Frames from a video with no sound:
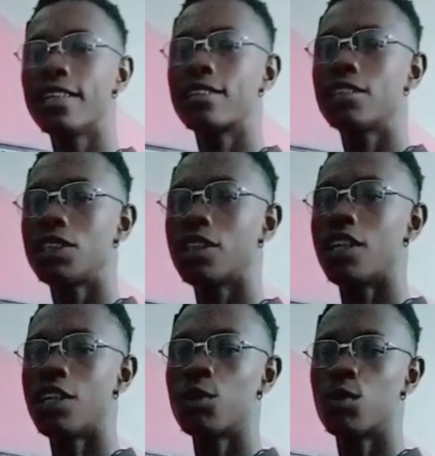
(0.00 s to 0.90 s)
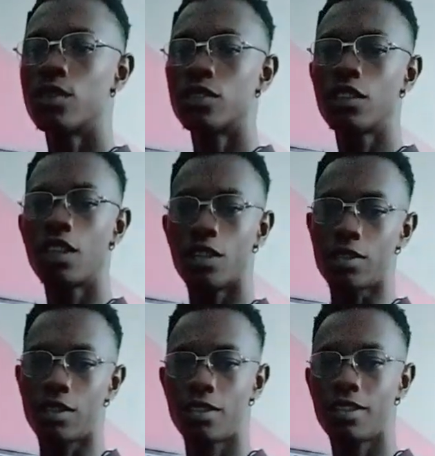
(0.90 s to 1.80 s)
English A1
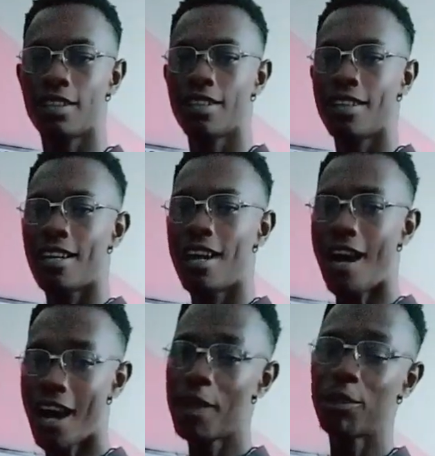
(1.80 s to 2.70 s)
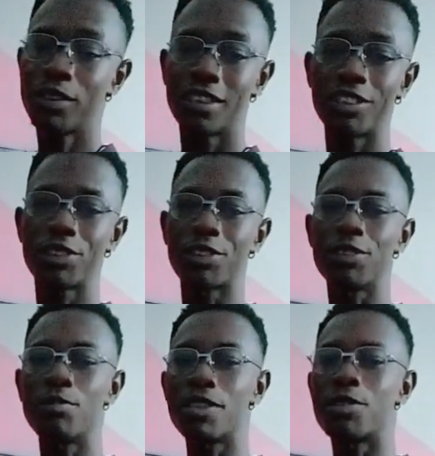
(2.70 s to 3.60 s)
course. I'm your teacher,
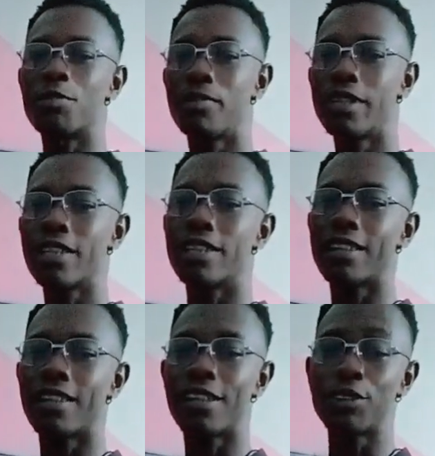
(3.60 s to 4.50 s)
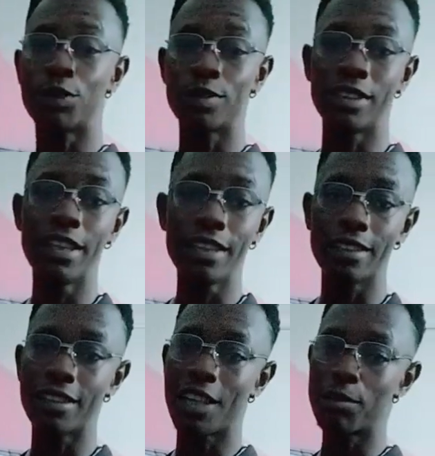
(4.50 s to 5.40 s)
Mr. Pierre, and
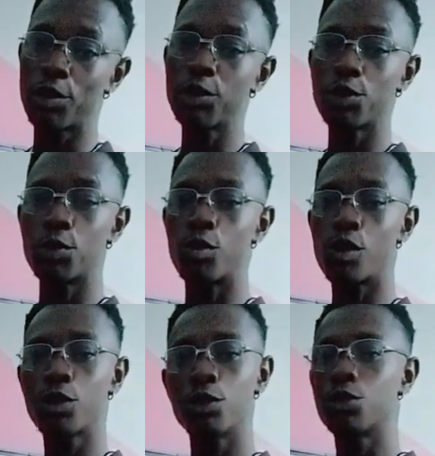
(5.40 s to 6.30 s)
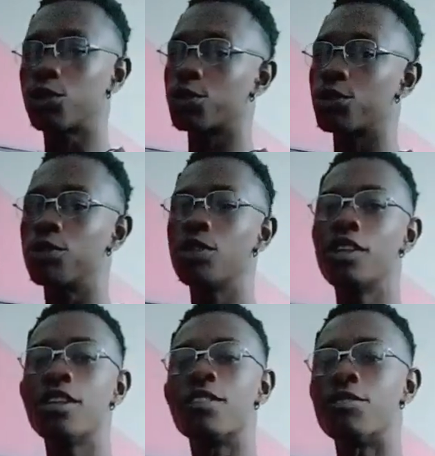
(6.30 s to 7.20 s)
today I'm going to walk you through
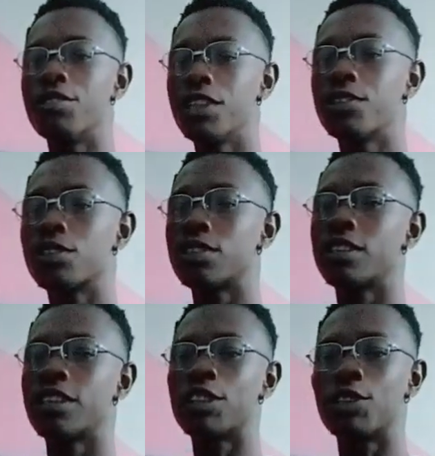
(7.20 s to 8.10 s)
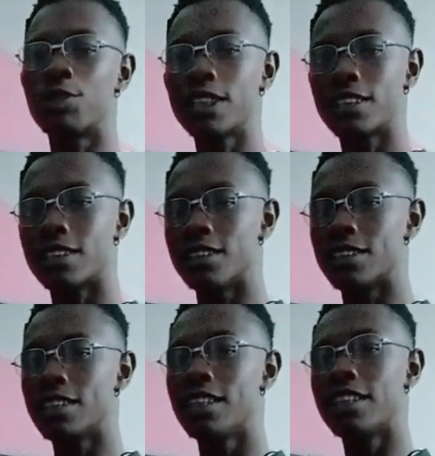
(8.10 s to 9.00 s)
various
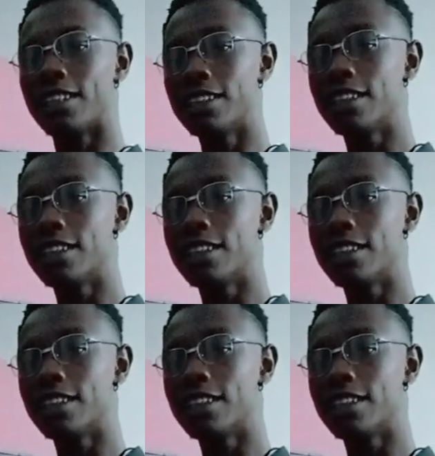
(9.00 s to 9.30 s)
greetings in